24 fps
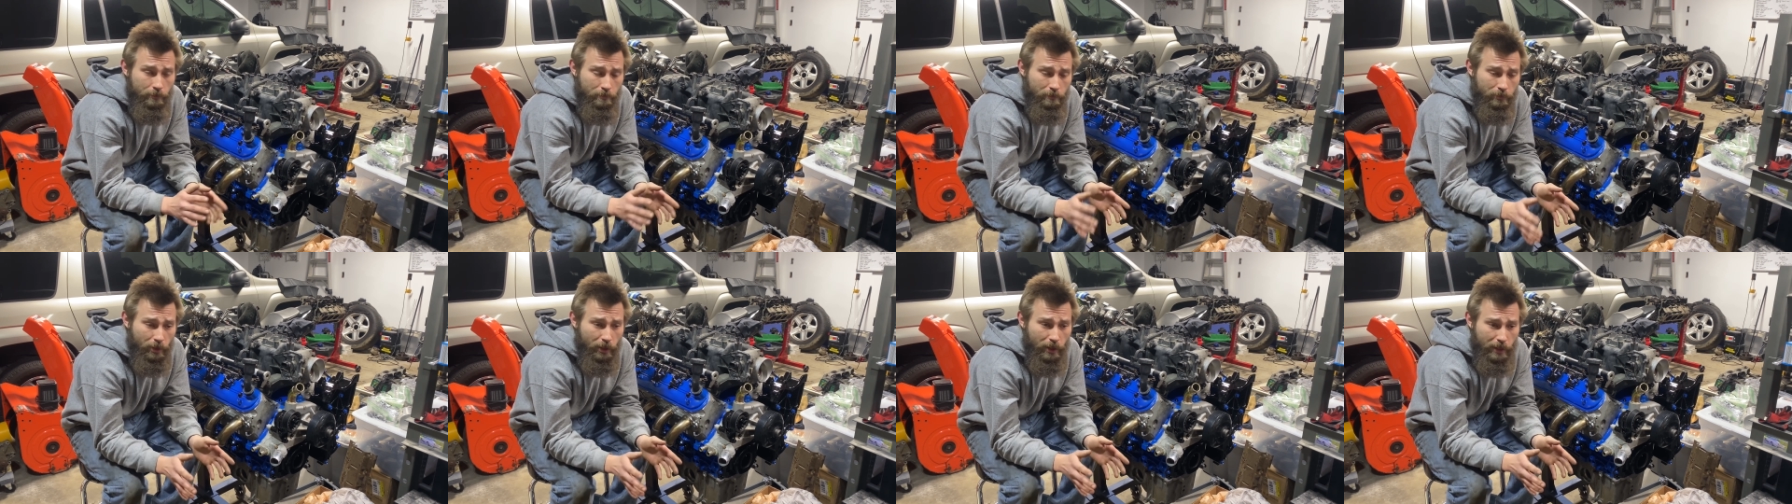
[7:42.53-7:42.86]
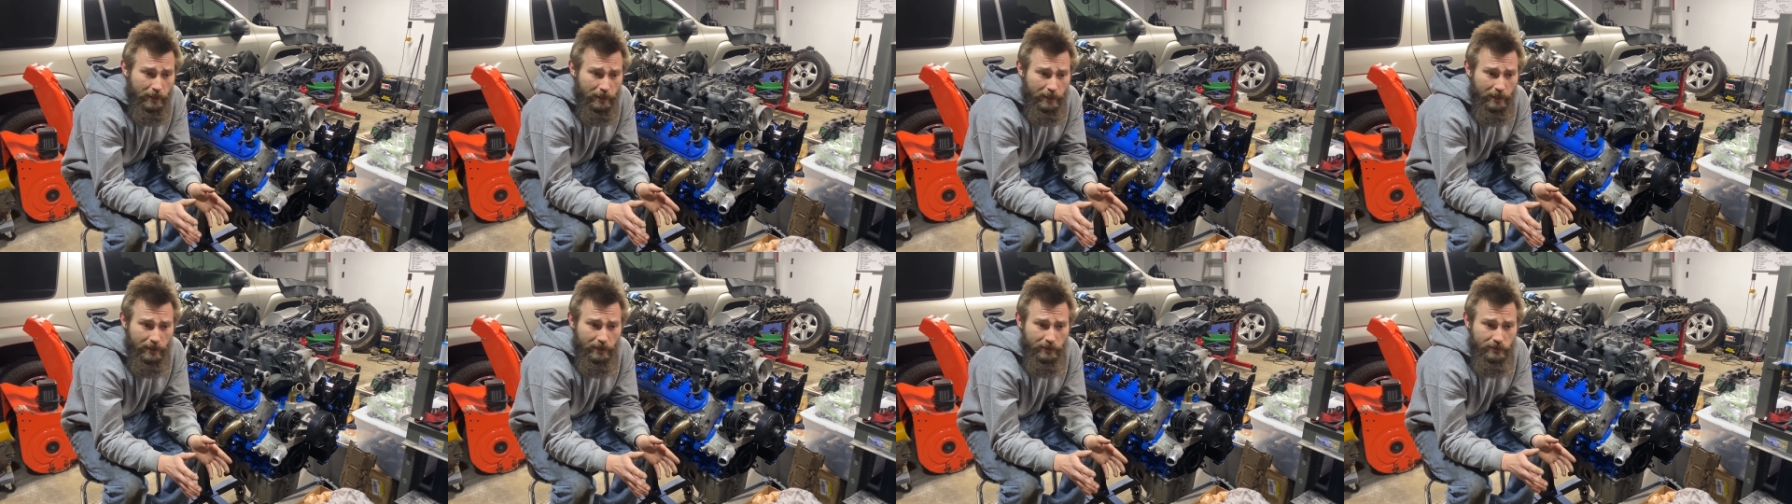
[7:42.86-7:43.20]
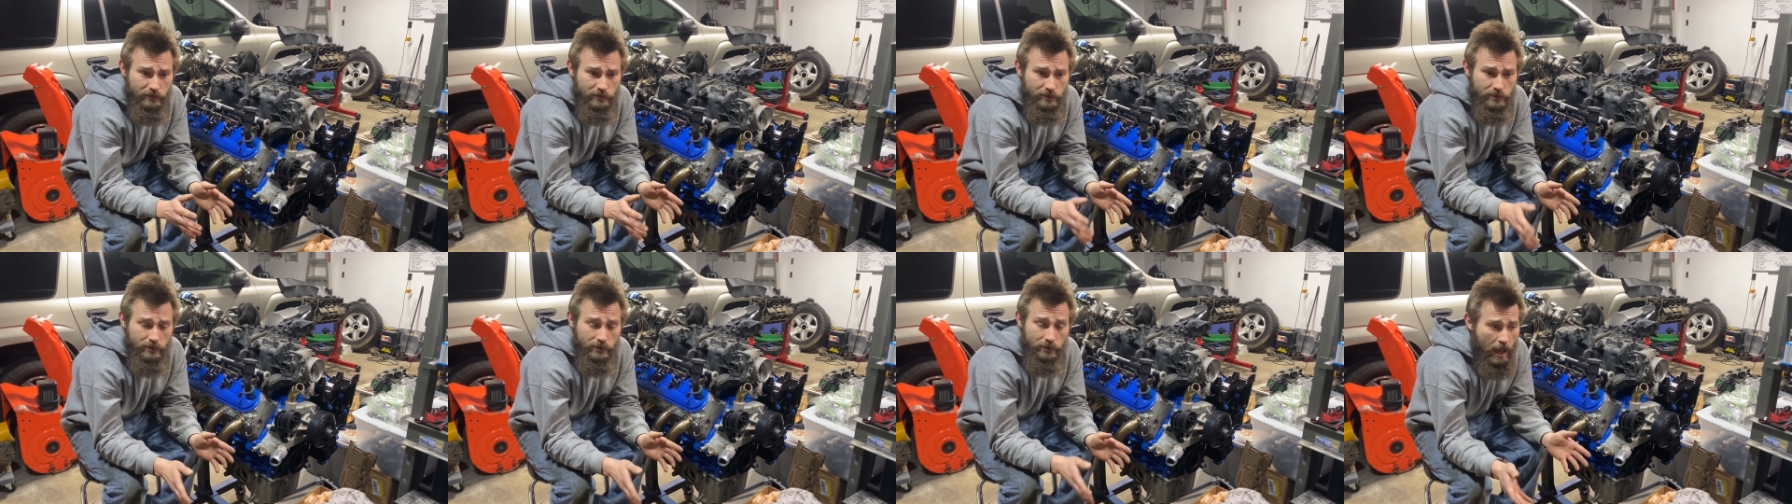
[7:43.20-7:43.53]

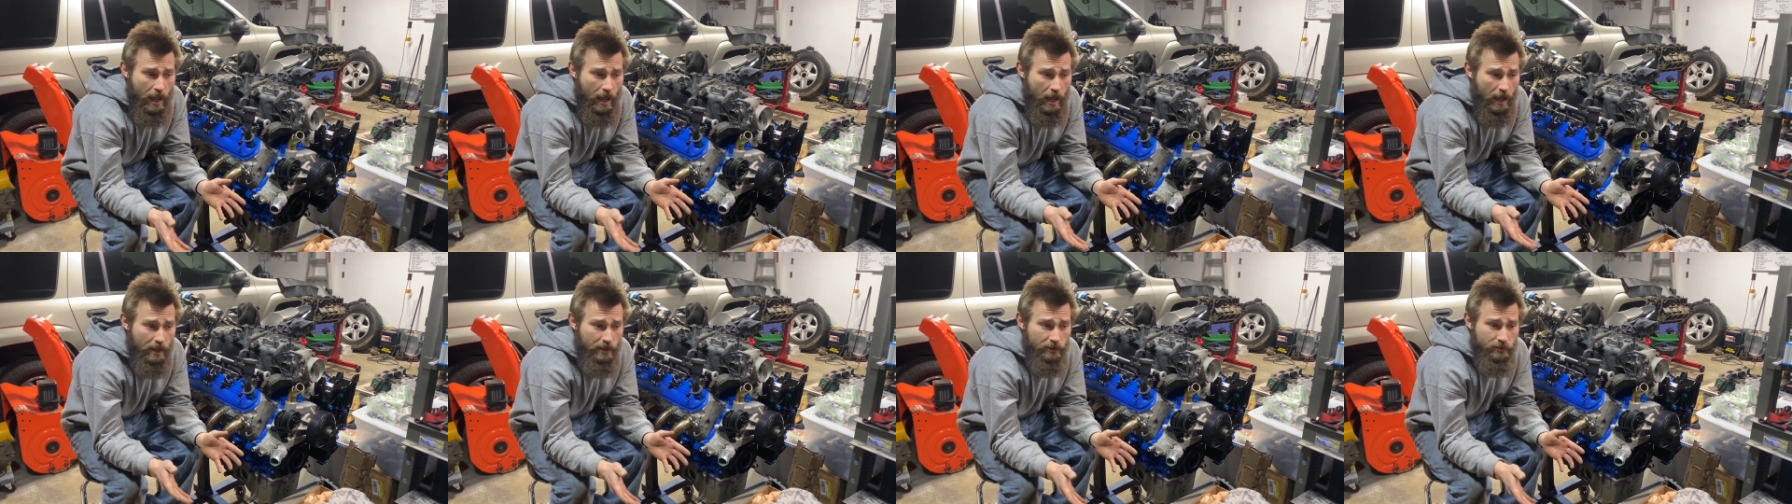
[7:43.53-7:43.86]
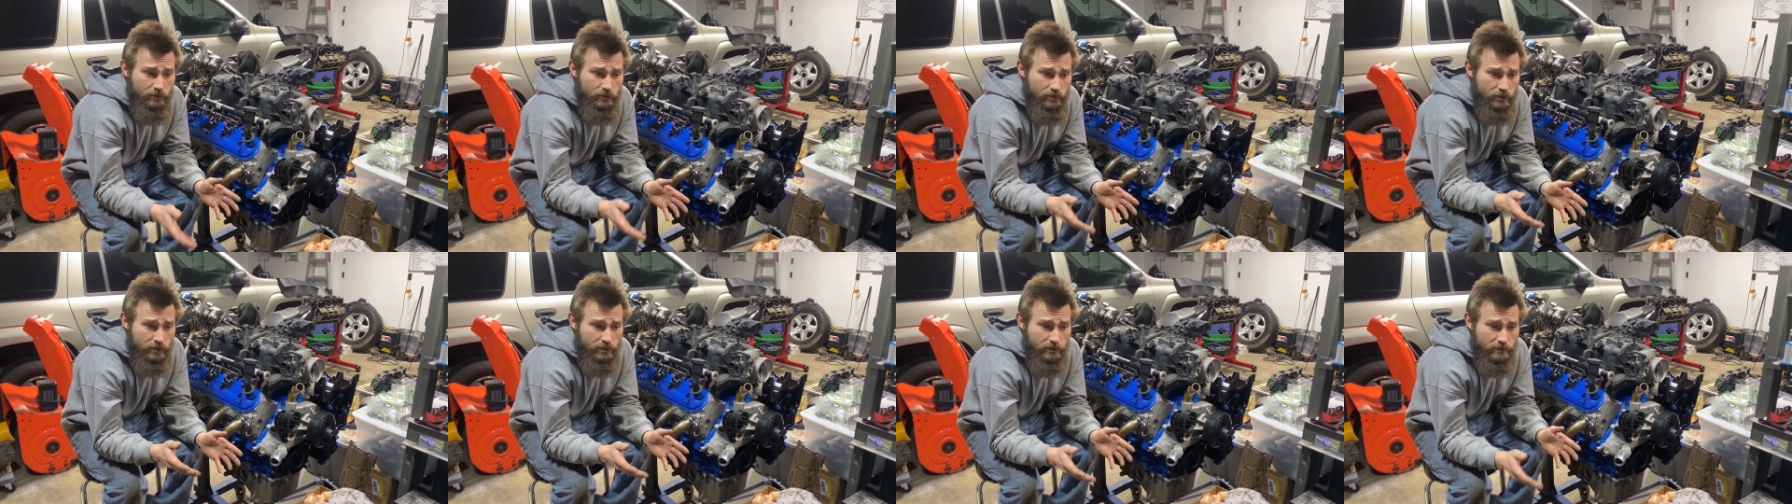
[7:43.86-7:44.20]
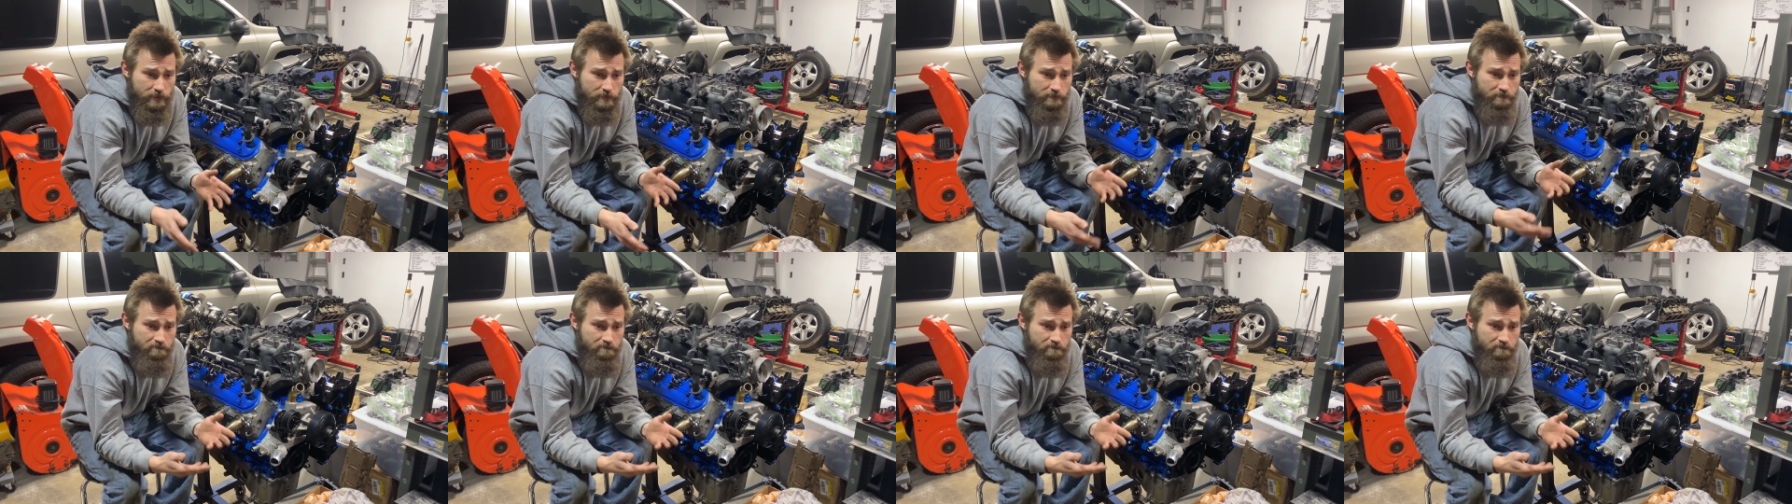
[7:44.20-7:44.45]
plans and just,